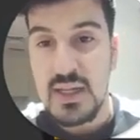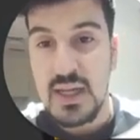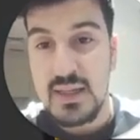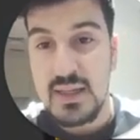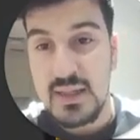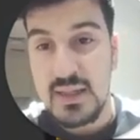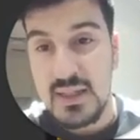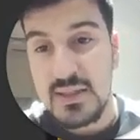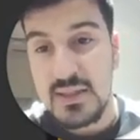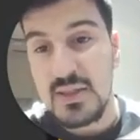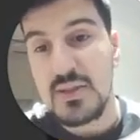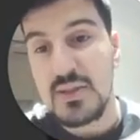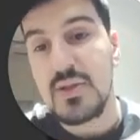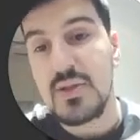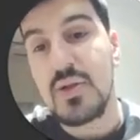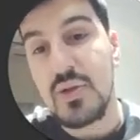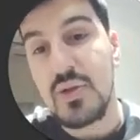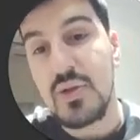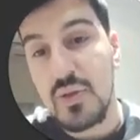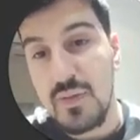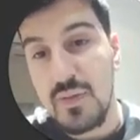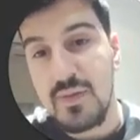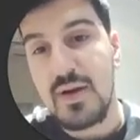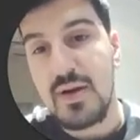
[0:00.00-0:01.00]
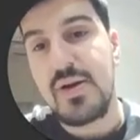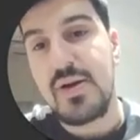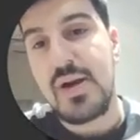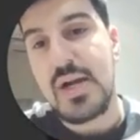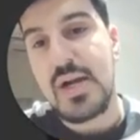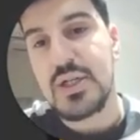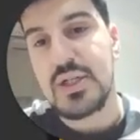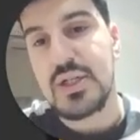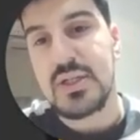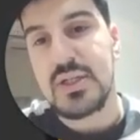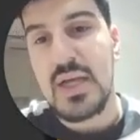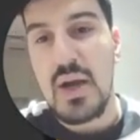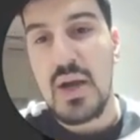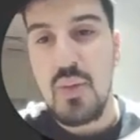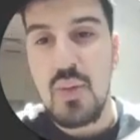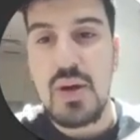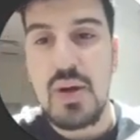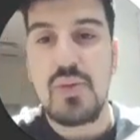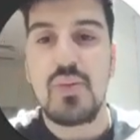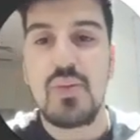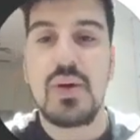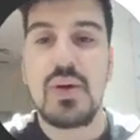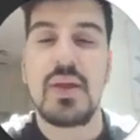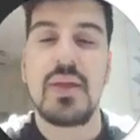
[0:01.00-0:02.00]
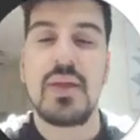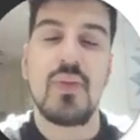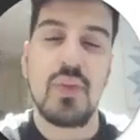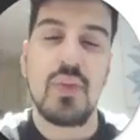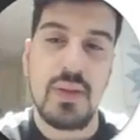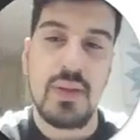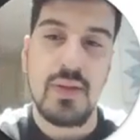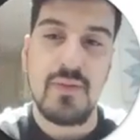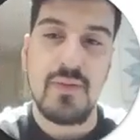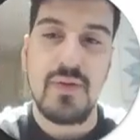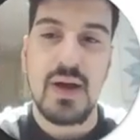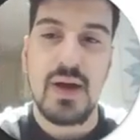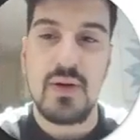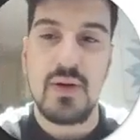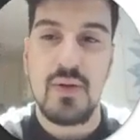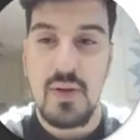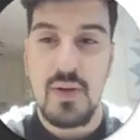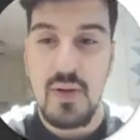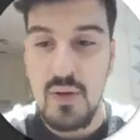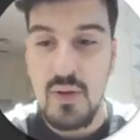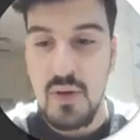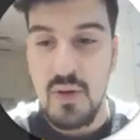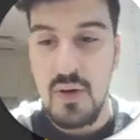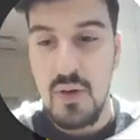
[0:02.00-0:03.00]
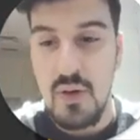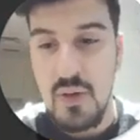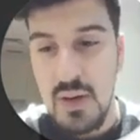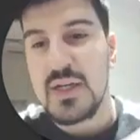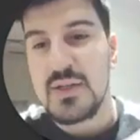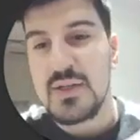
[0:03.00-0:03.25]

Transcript: and these are the two variations I went with the final logo.